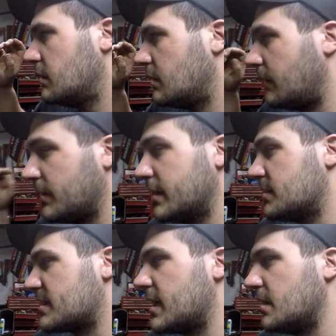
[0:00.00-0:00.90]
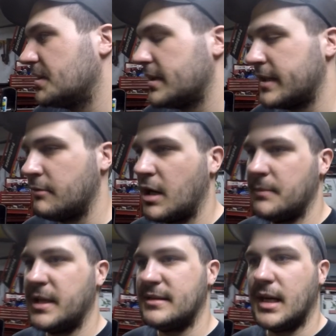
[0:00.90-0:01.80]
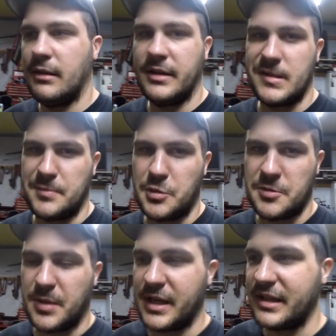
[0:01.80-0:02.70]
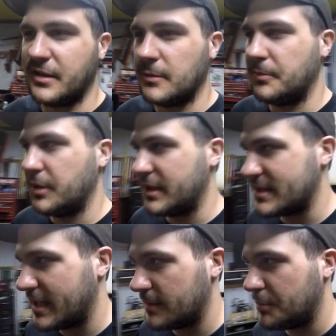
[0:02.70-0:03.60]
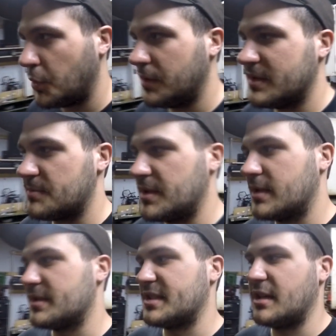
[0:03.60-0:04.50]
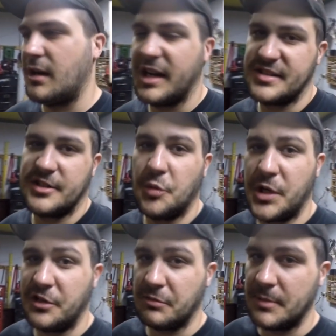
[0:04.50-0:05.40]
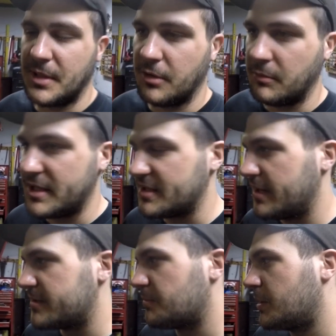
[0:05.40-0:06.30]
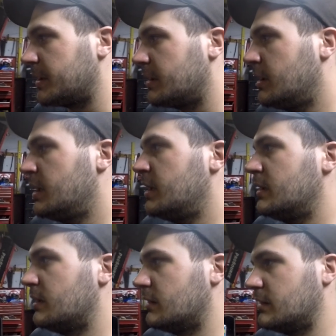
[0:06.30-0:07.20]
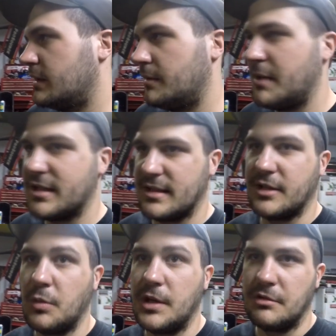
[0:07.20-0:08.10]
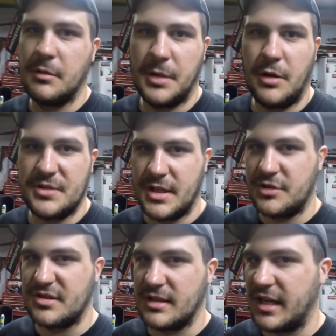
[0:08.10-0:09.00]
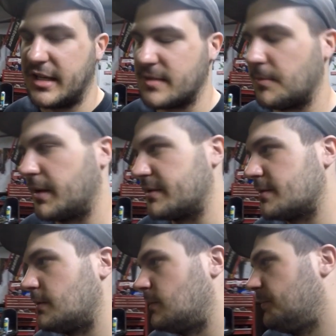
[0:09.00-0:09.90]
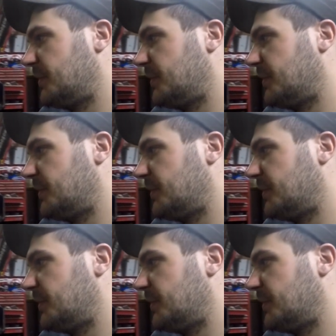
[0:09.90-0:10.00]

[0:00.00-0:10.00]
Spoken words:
everything else dialed in. He wanted me to dial in his boost by gear, but it's kind of pointless because the car has a 23 pound wastegate spring. It makes like 23 pounds on just the gate spring, so